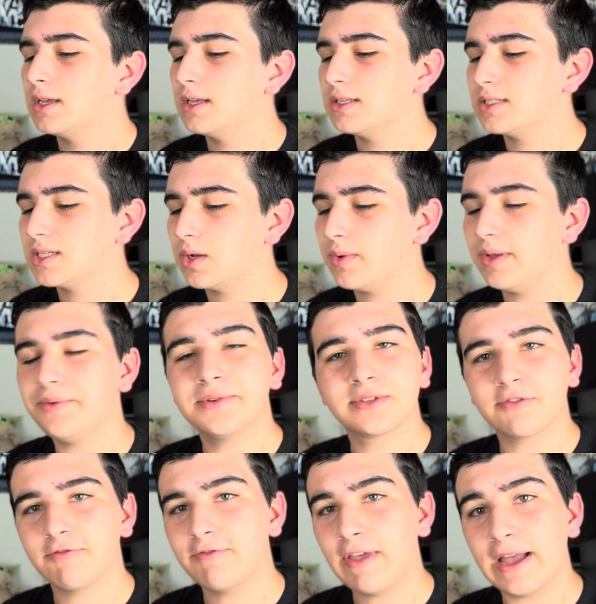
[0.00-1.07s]
So it was
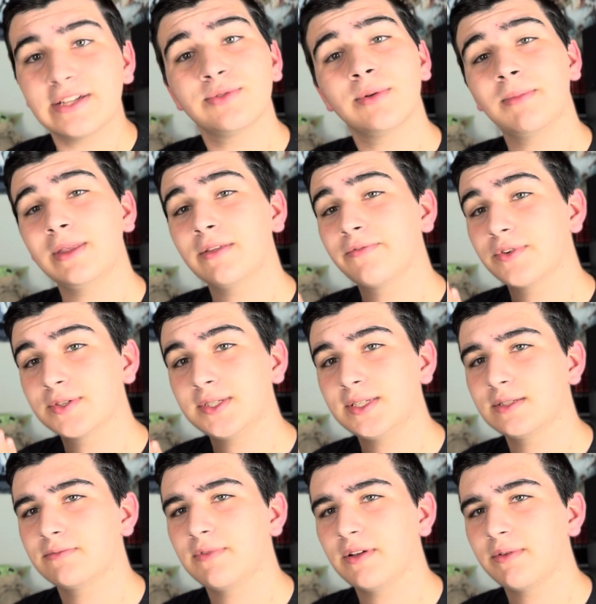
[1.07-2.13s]
that's what made the first
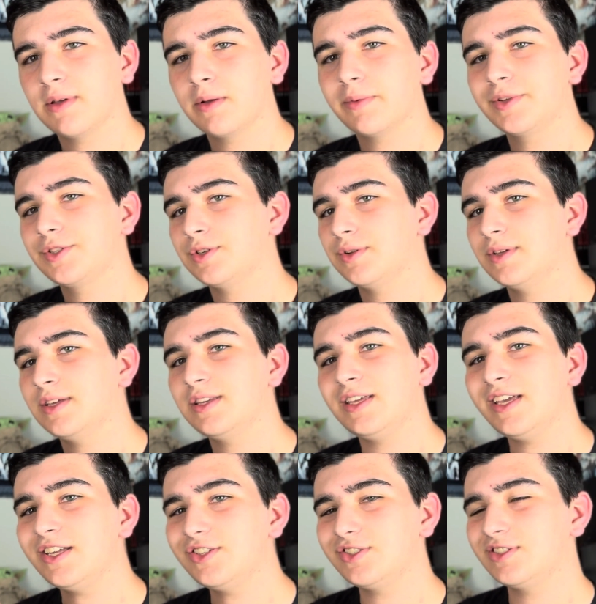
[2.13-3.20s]
season very original. And
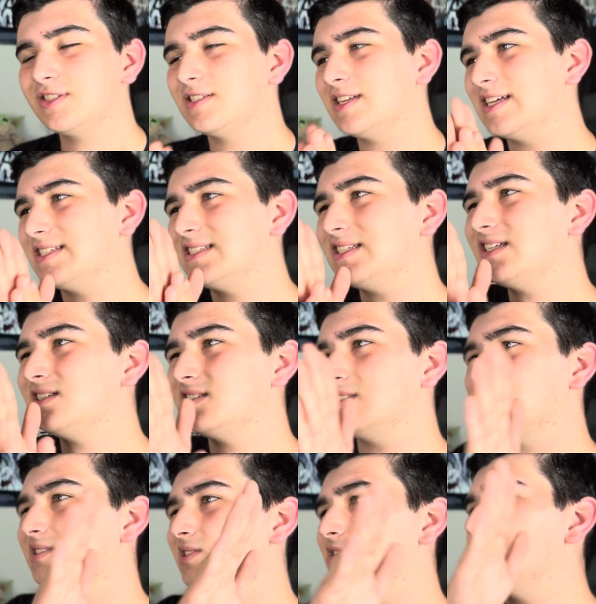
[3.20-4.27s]
each as, each
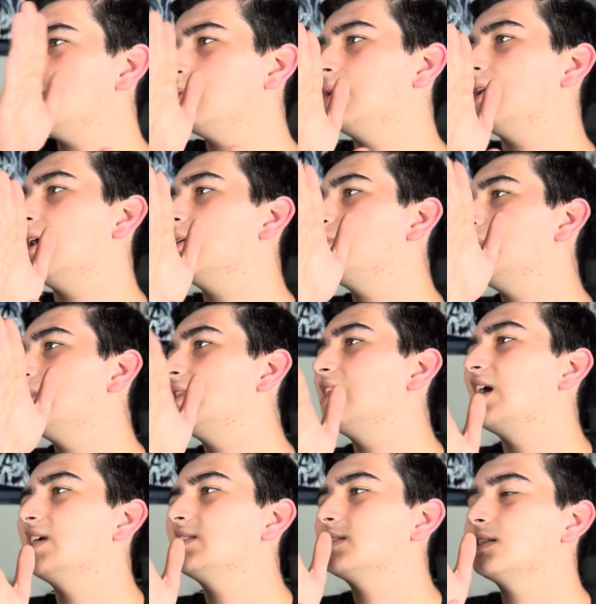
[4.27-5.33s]
as the show went on, we
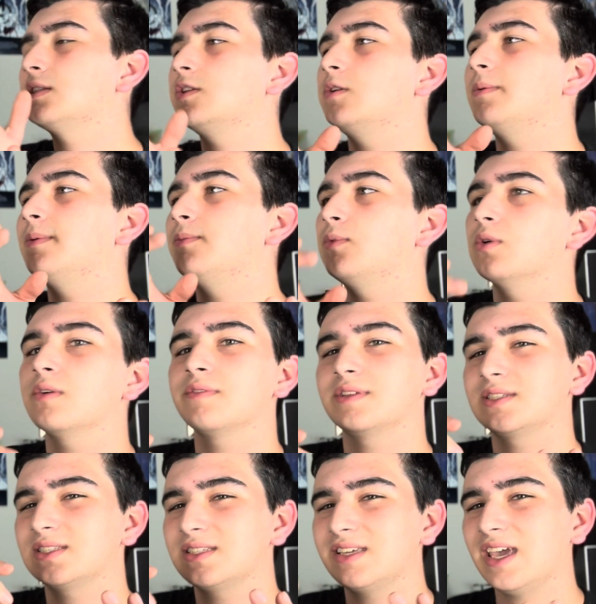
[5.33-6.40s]
lost a little bit more of the
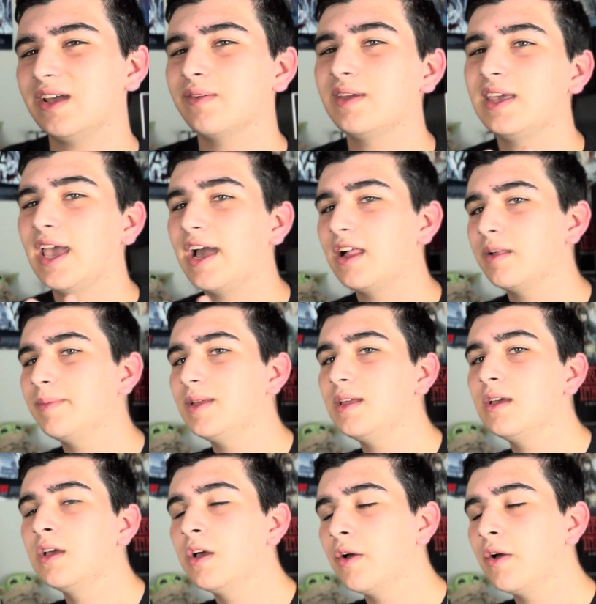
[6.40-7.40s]
scary element.